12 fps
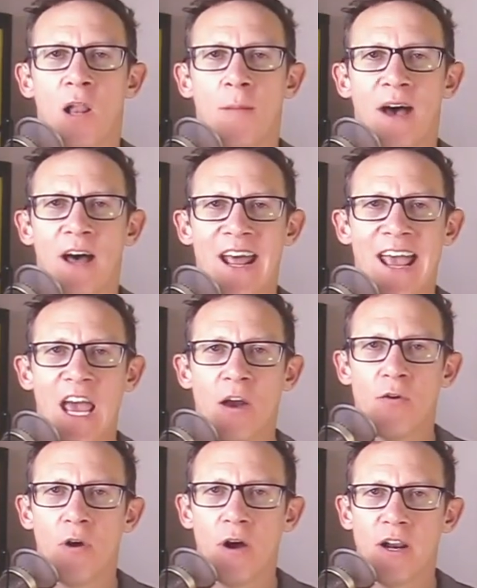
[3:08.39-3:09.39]
display, you
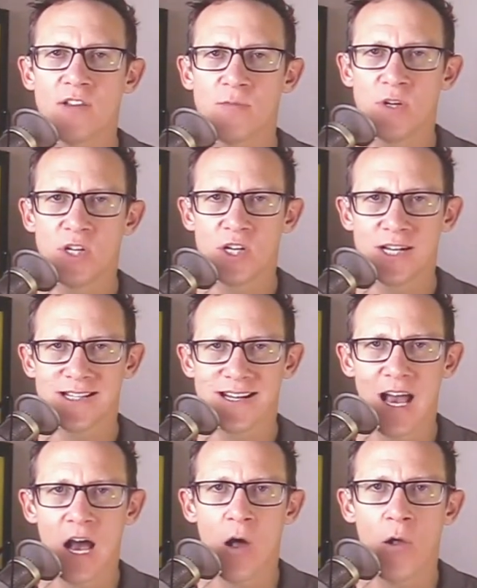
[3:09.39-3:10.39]
get the full YouTube
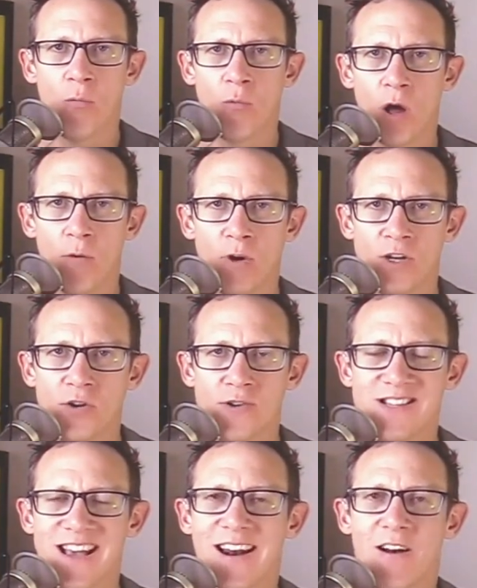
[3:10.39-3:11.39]
experience in
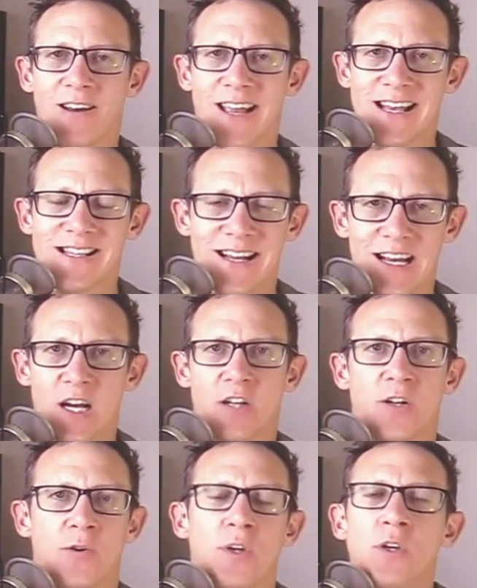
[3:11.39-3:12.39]
a larger screen.
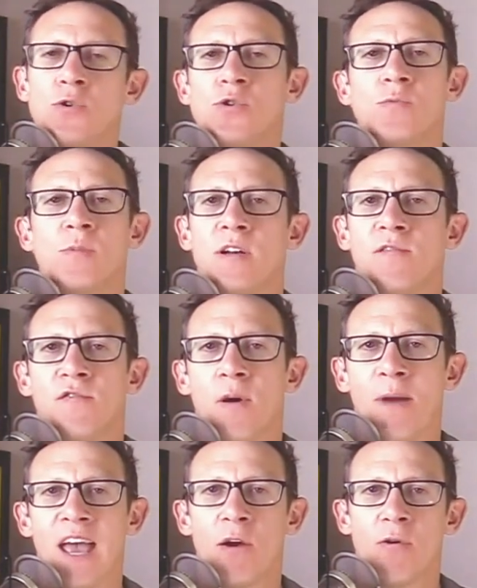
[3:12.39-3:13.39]
Now we're going
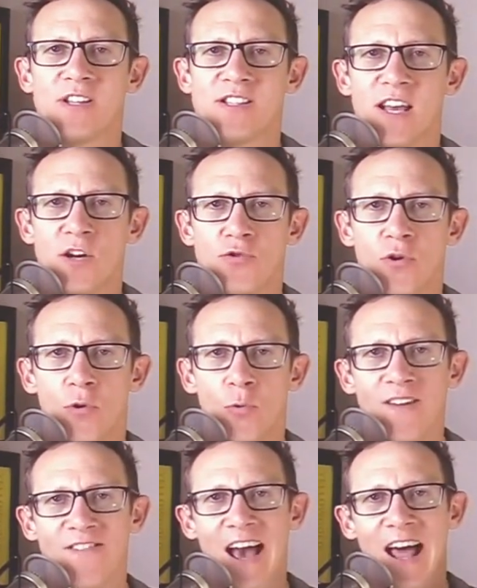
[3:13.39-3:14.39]
to swipe out from the
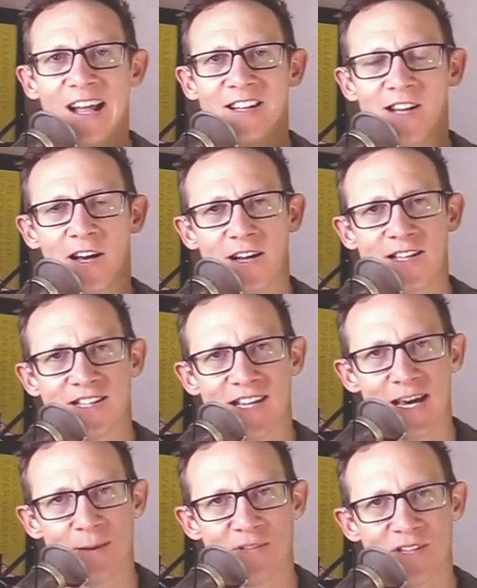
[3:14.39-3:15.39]
side again. And this